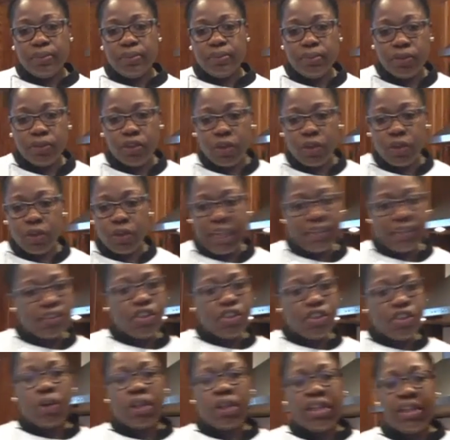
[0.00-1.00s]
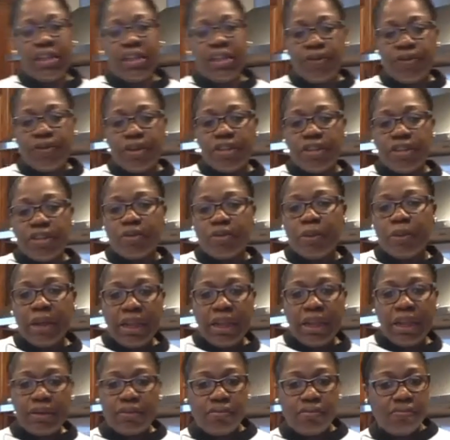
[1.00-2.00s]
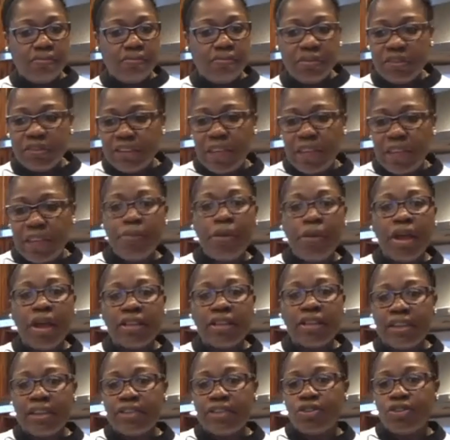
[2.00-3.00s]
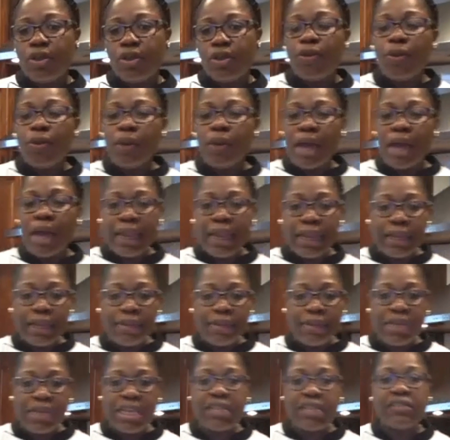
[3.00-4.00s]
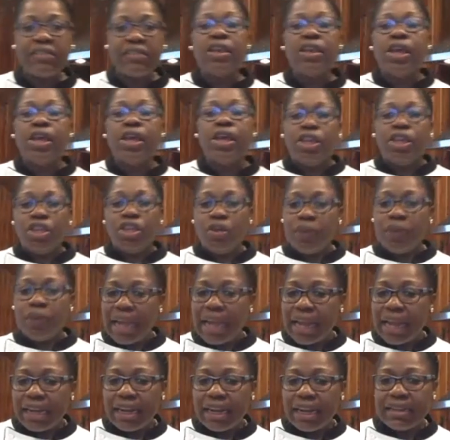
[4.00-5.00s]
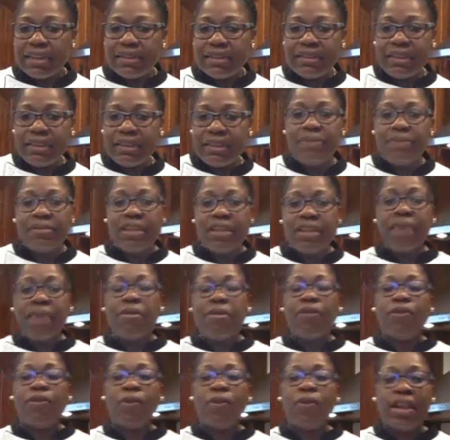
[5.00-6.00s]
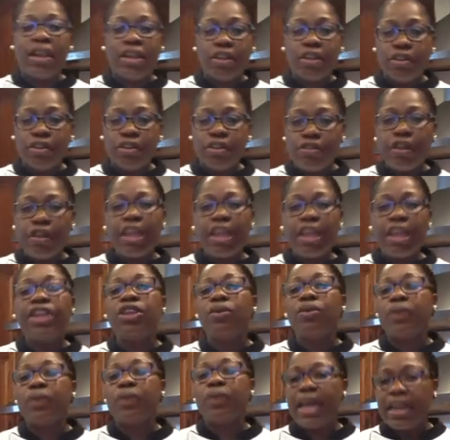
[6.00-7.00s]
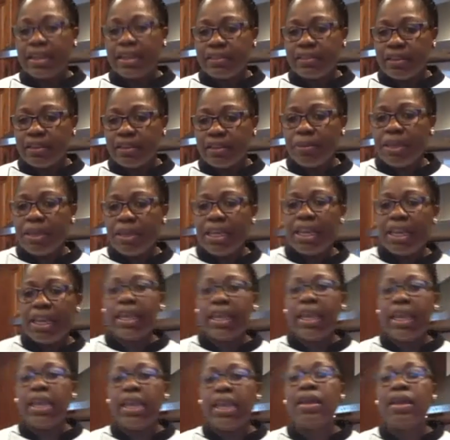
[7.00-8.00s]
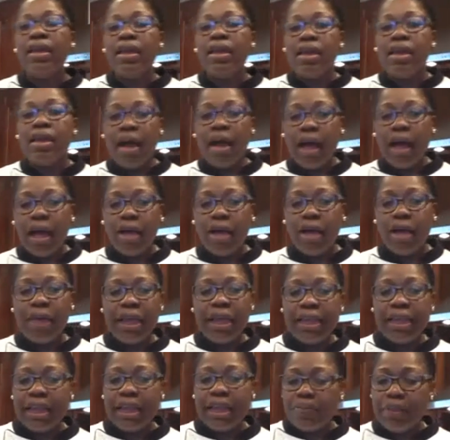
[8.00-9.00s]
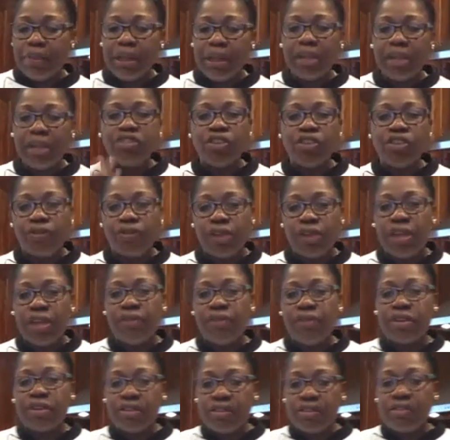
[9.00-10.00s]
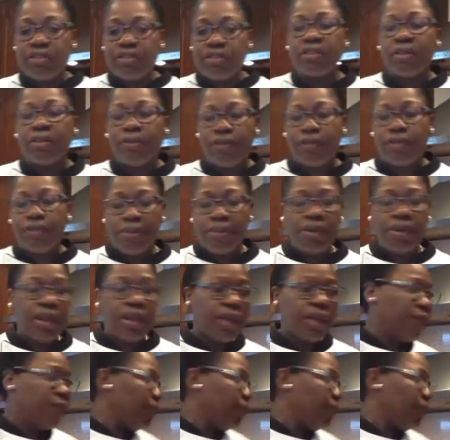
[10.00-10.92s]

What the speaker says: So that's the only difference, but same process. So if you were adding the meat, you would add it at the same time. If you add in a grain, you would add it in the beginning and then build your flavors from there.